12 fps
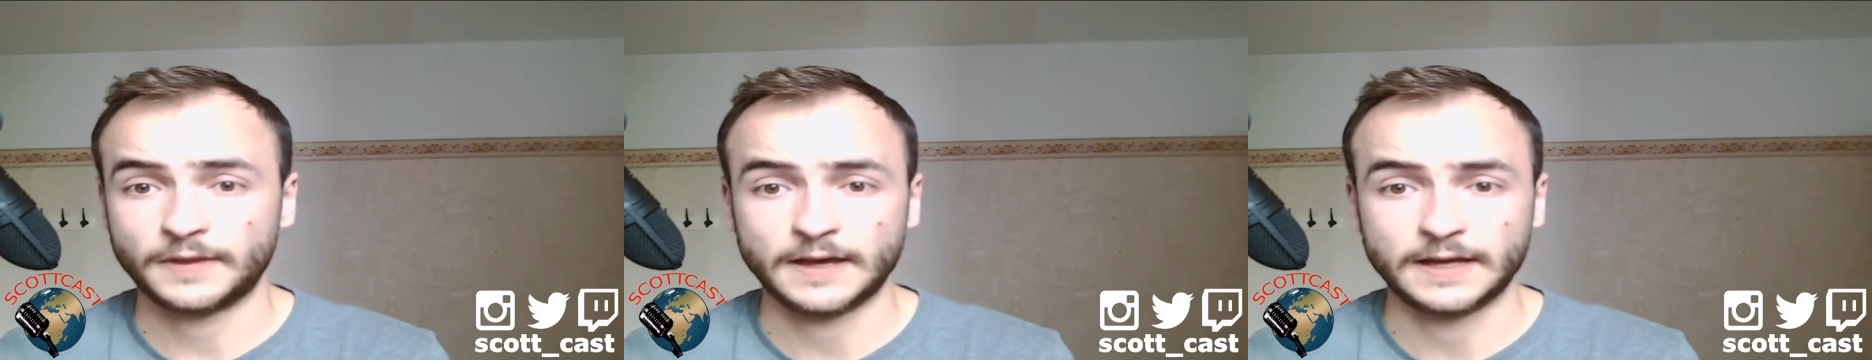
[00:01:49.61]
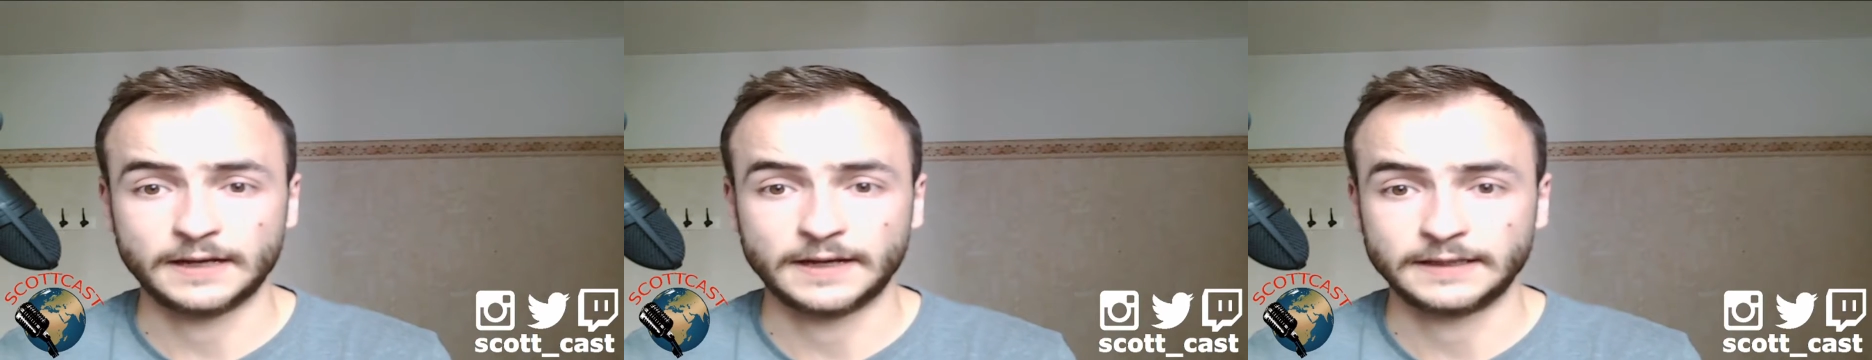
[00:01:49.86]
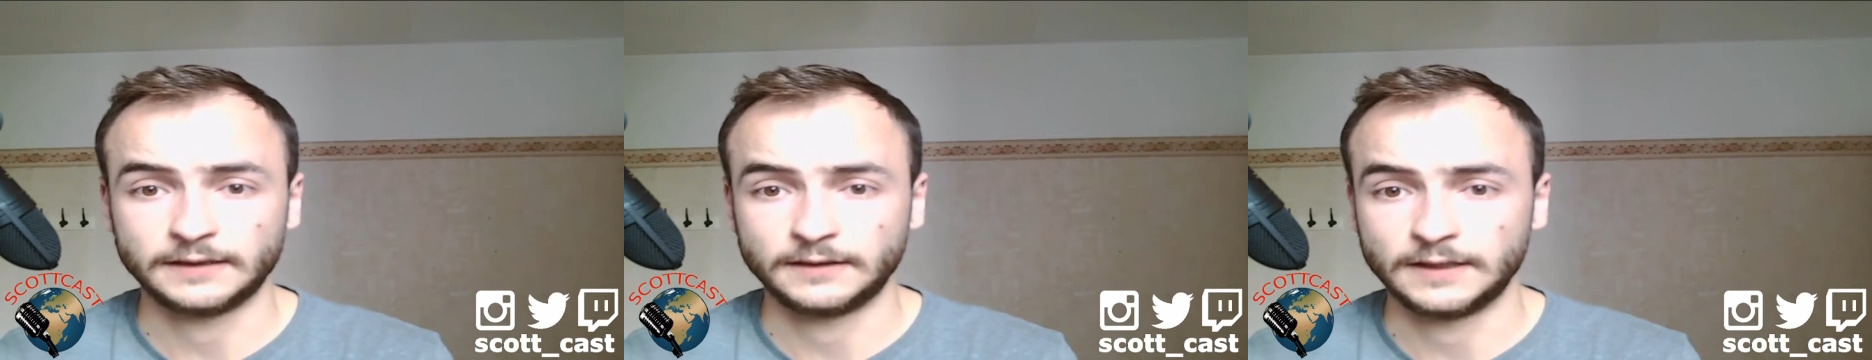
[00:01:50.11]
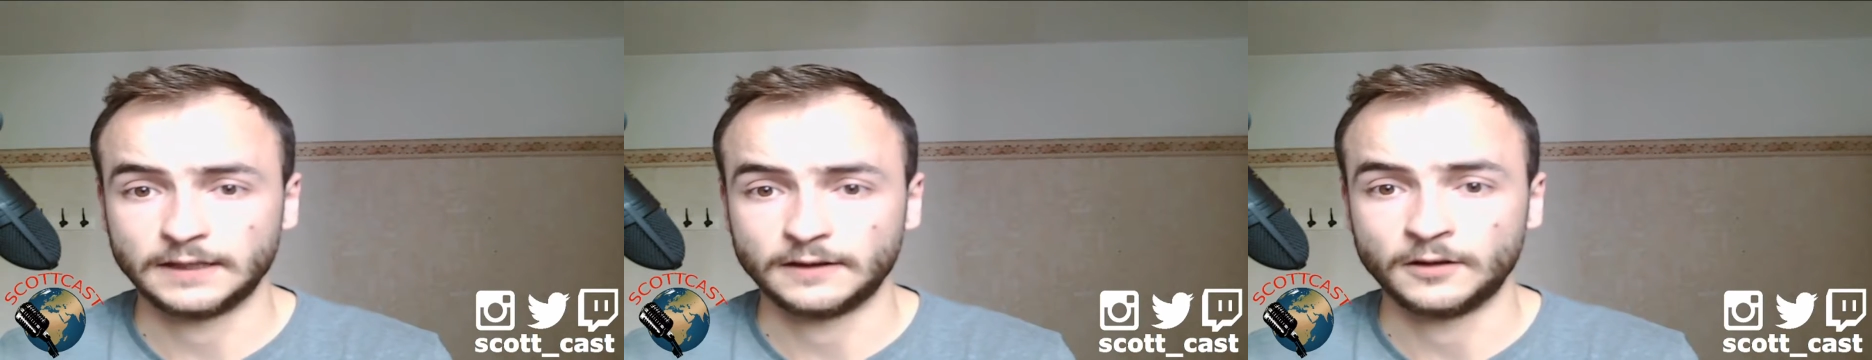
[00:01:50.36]
and I can
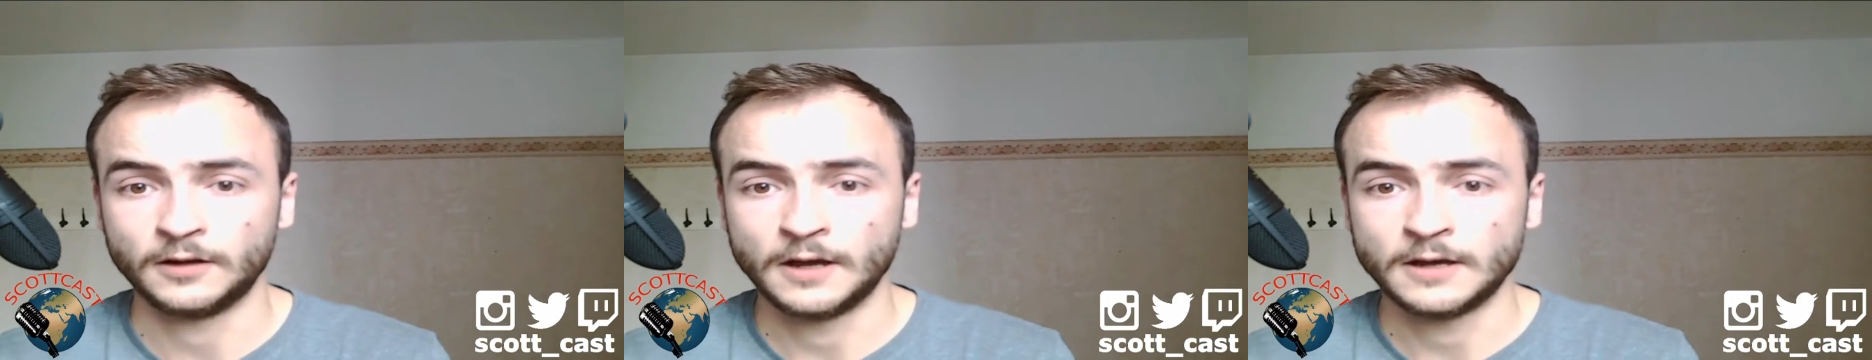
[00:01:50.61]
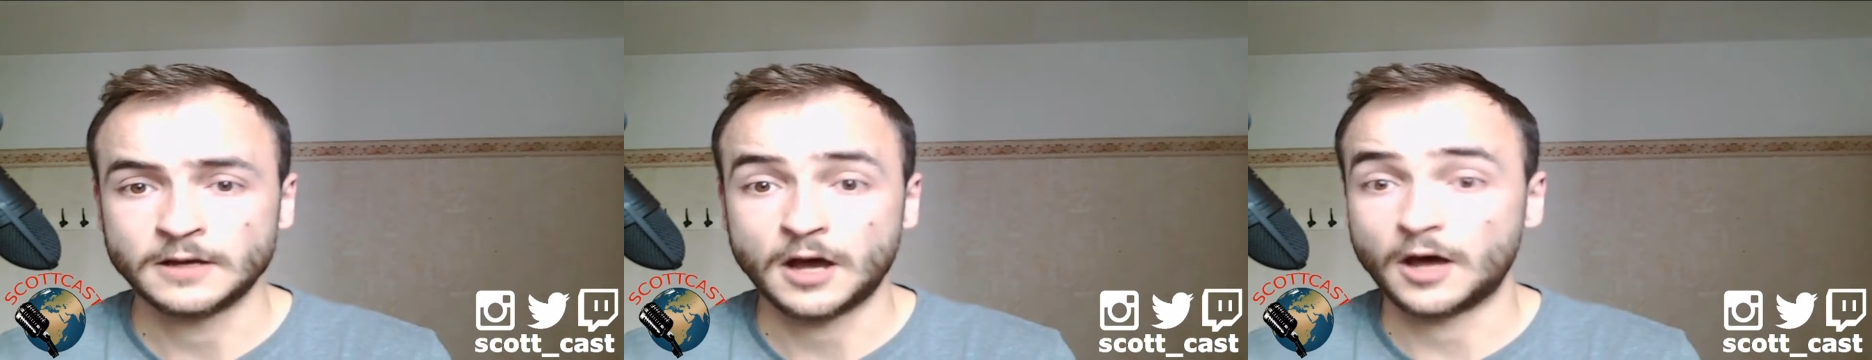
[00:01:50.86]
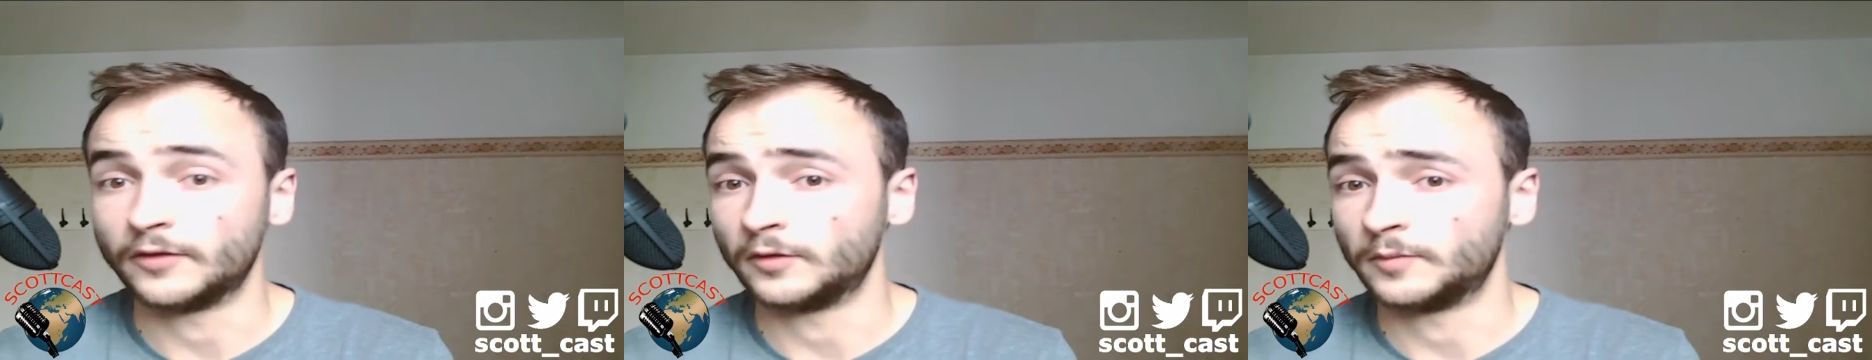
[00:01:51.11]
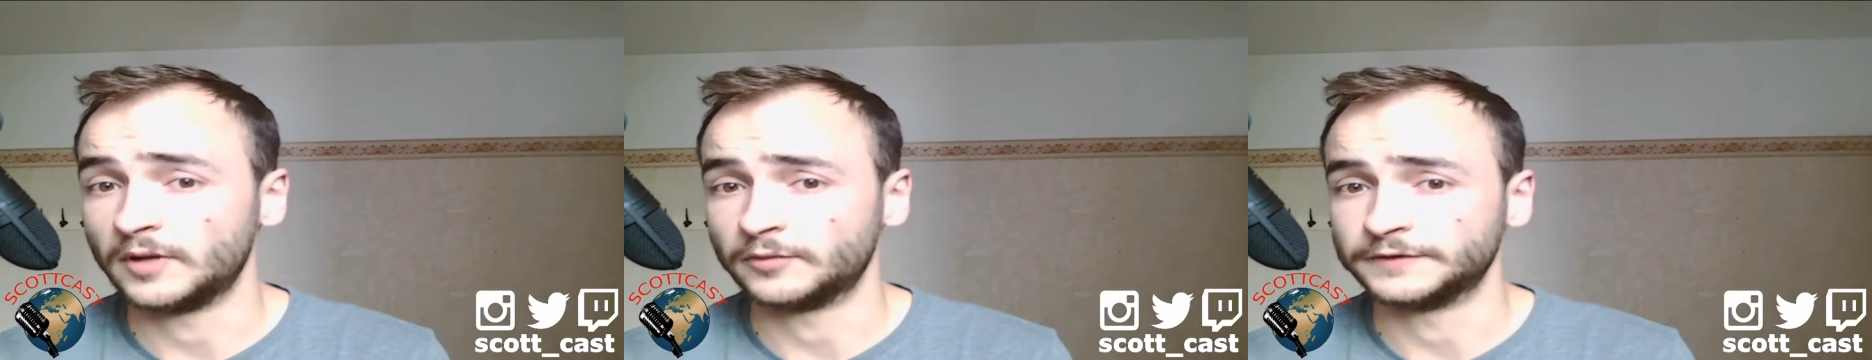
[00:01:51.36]
hear other
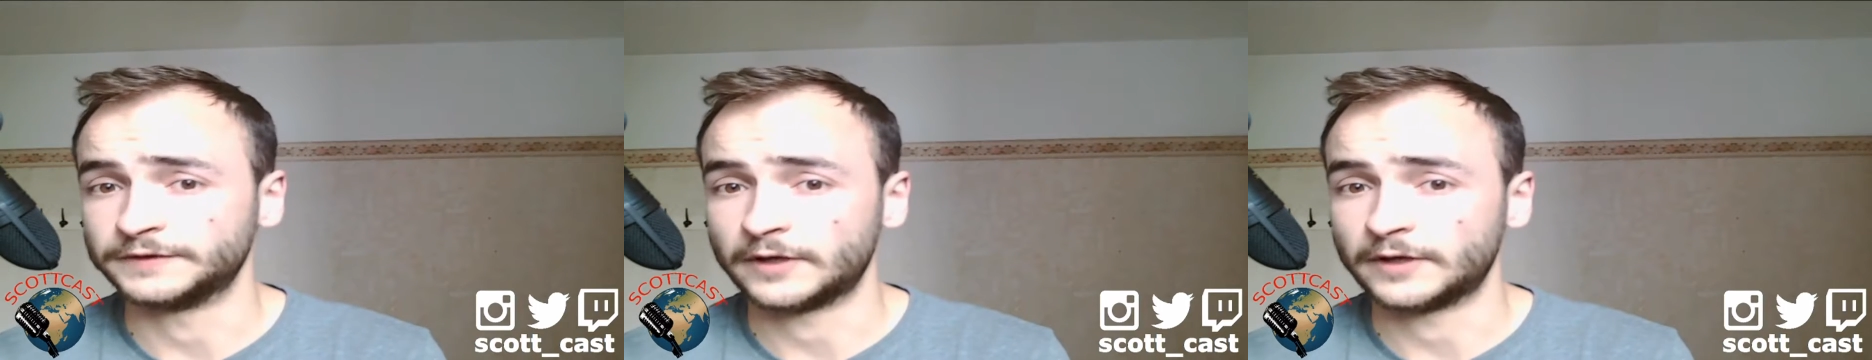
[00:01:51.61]
people's